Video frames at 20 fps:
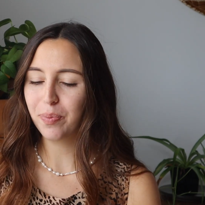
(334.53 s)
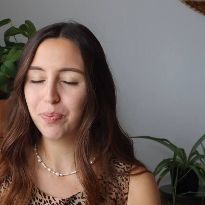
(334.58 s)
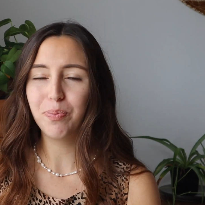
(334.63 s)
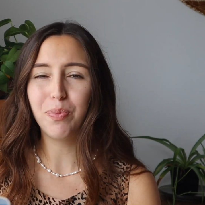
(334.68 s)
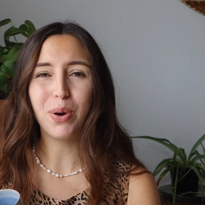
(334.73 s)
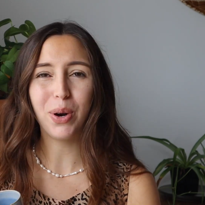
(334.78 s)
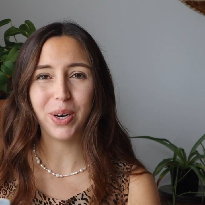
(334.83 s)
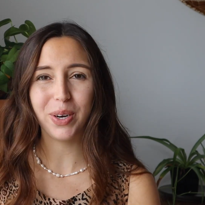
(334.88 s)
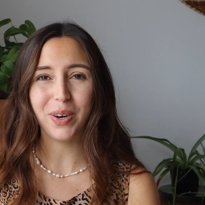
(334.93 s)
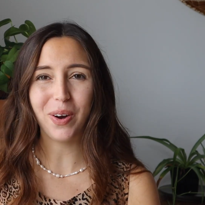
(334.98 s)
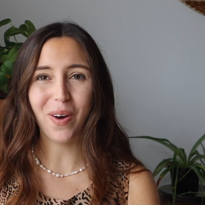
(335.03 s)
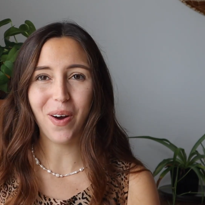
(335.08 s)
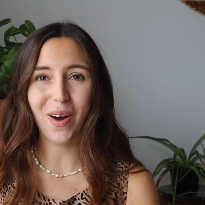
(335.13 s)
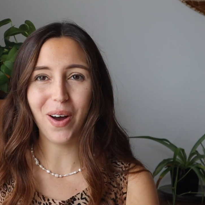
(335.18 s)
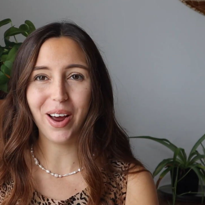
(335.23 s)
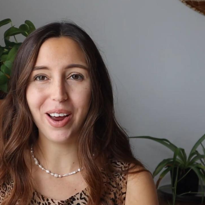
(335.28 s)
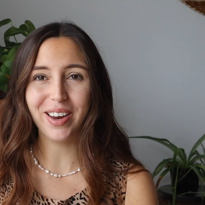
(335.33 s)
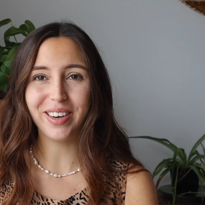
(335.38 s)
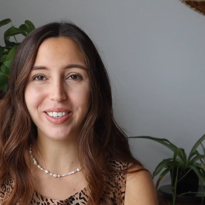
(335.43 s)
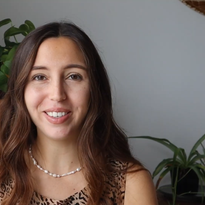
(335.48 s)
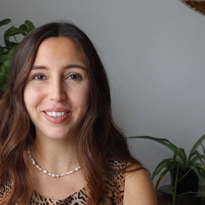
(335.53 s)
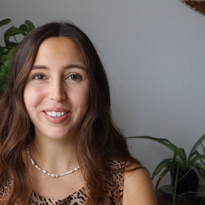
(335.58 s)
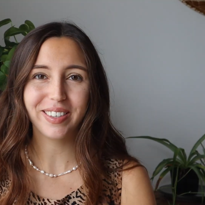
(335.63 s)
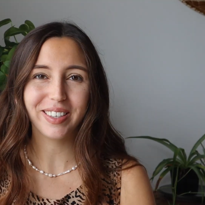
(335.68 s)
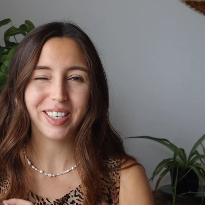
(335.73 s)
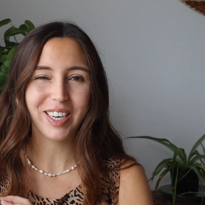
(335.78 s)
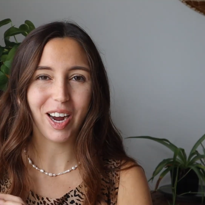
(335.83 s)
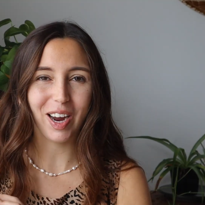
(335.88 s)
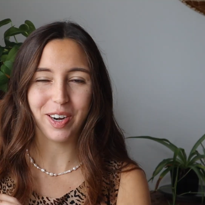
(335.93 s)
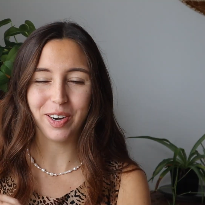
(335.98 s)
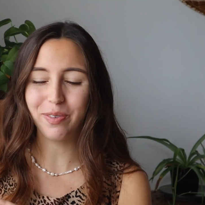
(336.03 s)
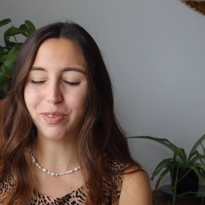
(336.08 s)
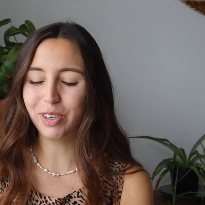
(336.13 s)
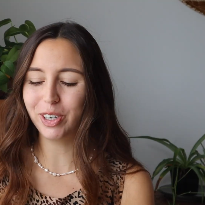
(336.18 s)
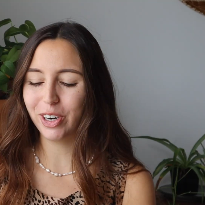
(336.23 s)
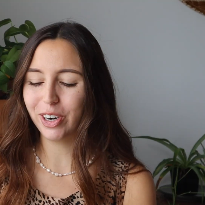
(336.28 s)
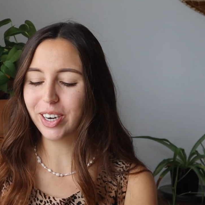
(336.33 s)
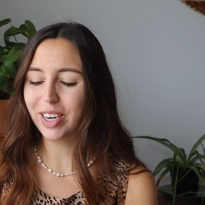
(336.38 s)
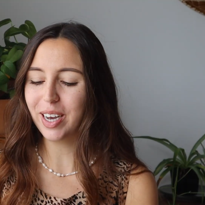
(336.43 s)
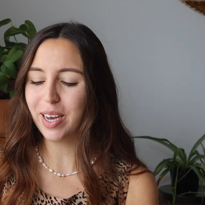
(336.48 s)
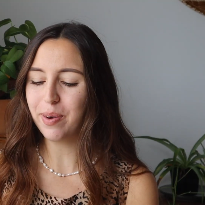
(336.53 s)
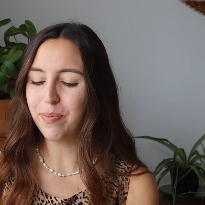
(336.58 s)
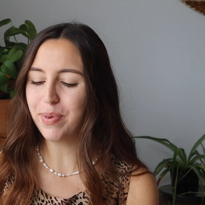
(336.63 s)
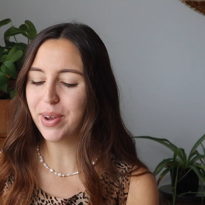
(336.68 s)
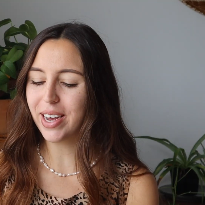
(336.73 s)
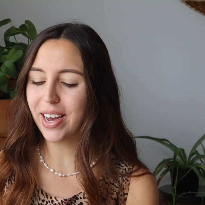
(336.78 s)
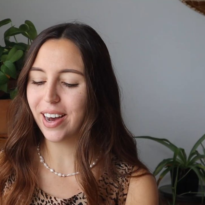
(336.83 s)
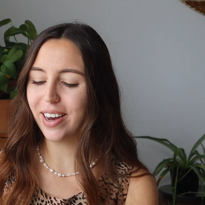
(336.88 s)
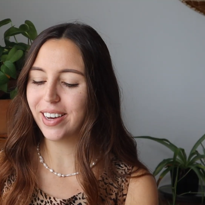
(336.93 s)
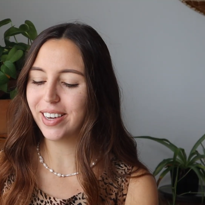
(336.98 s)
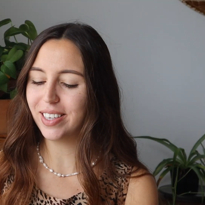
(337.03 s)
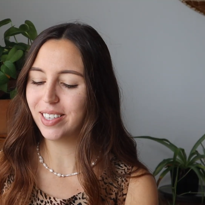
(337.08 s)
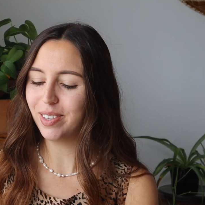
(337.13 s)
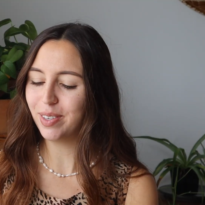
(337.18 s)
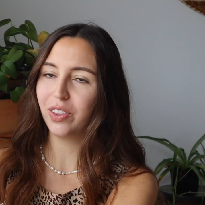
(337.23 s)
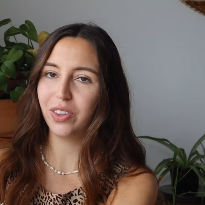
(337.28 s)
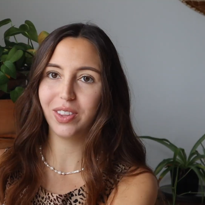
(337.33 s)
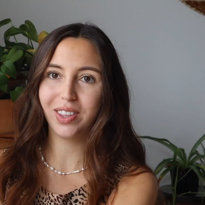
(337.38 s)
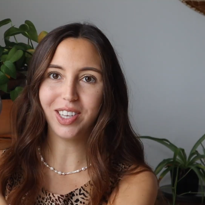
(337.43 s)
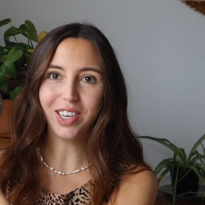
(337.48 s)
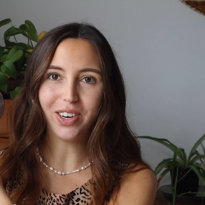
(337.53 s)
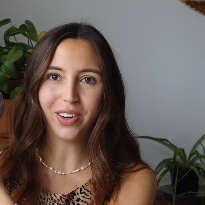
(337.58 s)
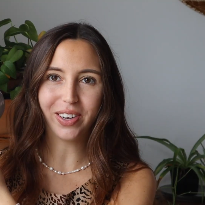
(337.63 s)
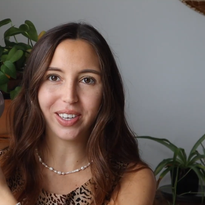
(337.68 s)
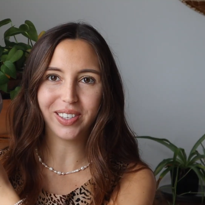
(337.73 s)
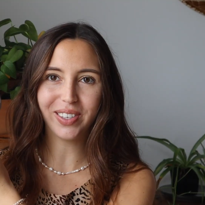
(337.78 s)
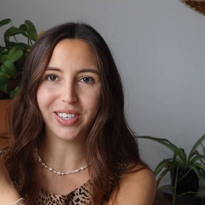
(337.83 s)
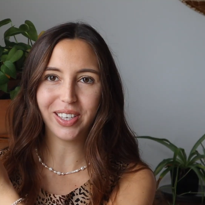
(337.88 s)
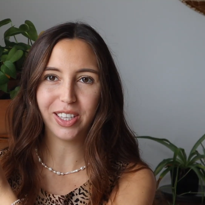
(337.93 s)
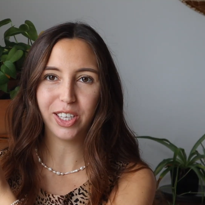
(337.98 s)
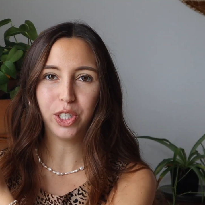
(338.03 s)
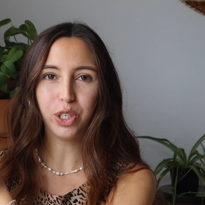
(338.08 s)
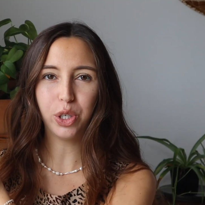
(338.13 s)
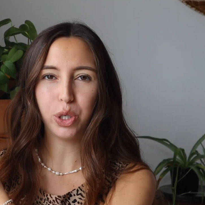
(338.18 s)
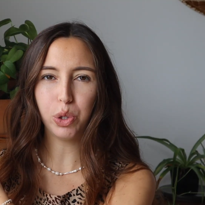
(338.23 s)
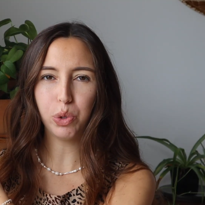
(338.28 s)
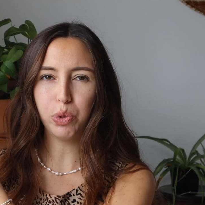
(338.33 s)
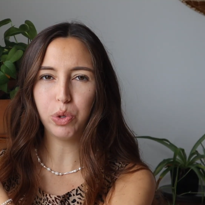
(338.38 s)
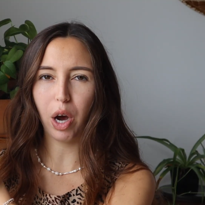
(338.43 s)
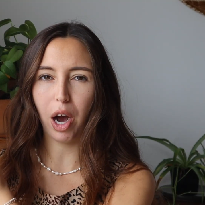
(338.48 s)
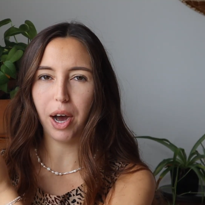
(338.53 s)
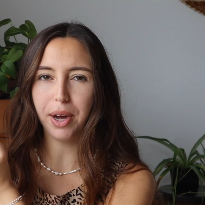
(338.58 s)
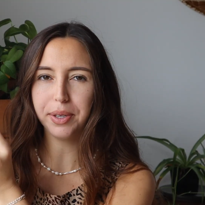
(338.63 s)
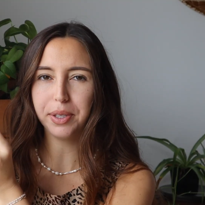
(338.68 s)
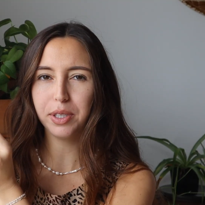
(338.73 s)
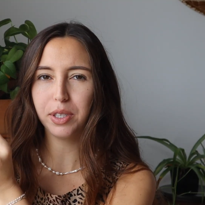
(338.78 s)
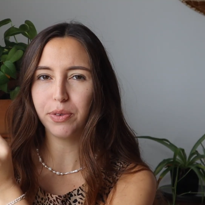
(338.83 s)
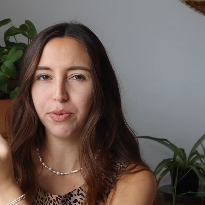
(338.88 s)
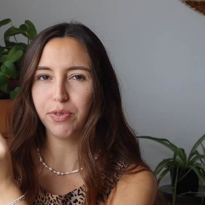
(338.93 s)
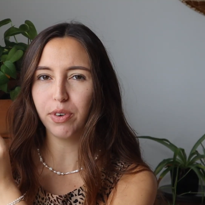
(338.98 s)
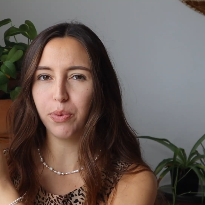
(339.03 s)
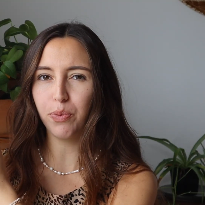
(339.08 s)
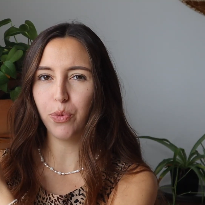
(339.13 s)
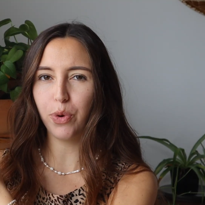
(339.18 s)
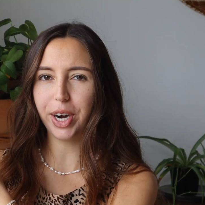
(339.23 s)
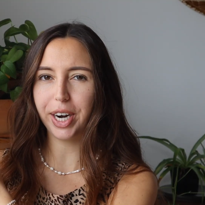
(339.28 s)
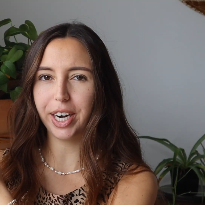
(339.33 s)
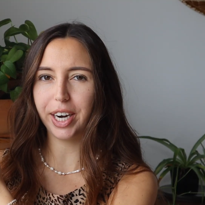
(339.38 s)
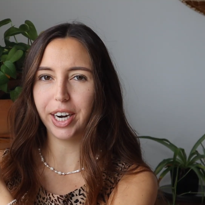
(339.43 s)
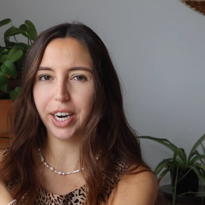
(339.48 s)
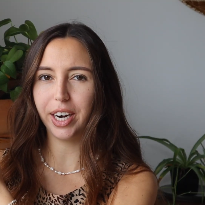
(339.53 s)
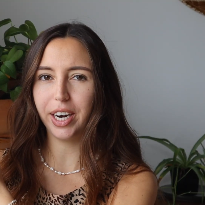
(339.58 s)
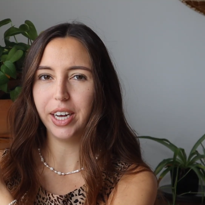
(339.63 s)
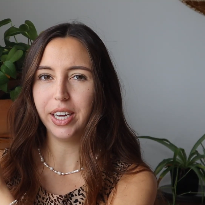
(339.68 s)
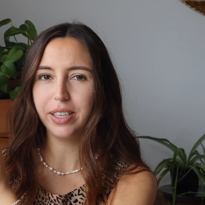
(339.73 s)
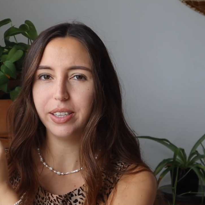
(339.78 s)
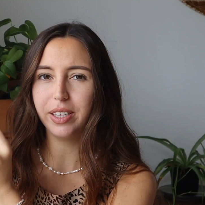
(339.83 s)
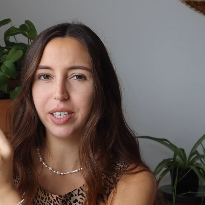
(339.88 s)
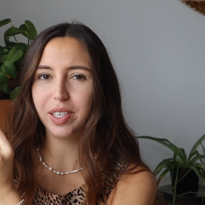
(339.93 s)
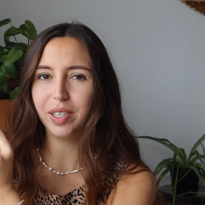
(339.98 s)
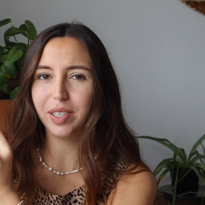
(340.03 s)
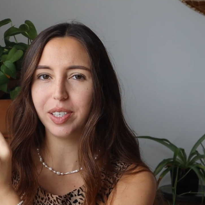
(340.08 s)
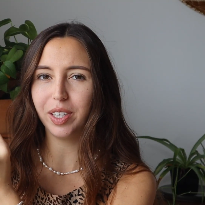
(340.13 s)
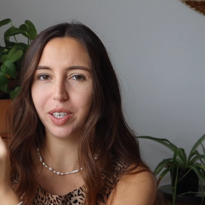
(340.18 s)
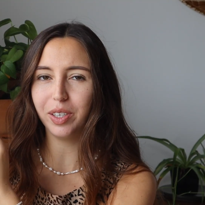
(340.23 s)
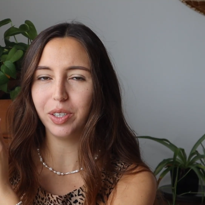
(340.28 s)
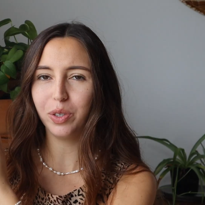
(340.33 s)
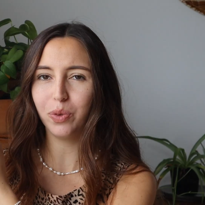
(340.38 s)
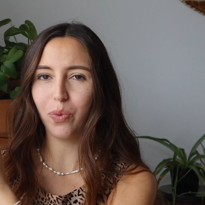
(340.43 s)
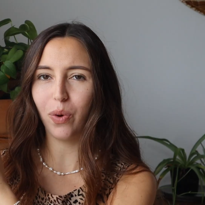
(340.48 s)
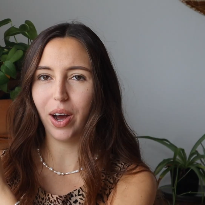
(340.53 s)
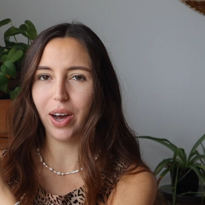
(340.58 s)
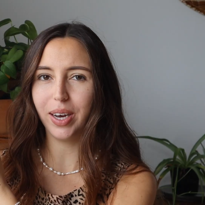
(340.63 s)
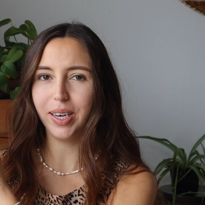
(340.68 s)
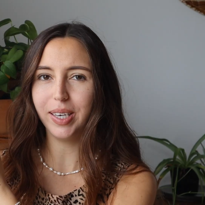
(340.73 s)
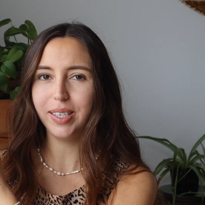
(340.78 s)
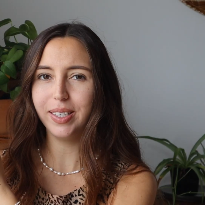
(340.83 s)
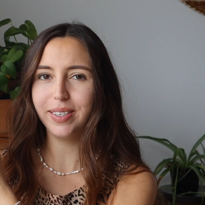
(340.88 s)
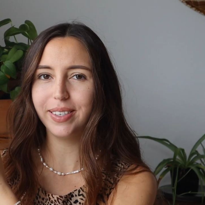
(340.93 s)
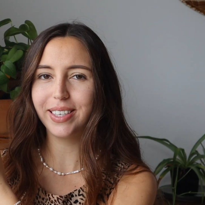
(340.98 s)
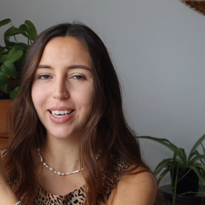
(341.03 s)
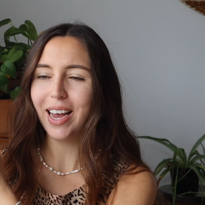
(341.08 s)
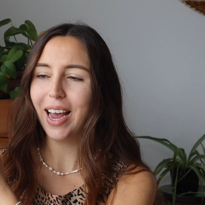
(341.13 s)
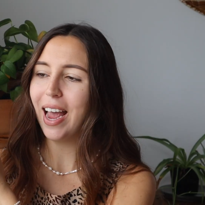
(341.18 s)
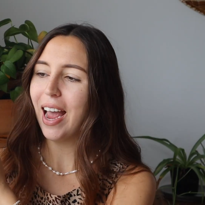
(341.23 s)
put it on kind of crooked, because you could see the two dots from where the stilt was,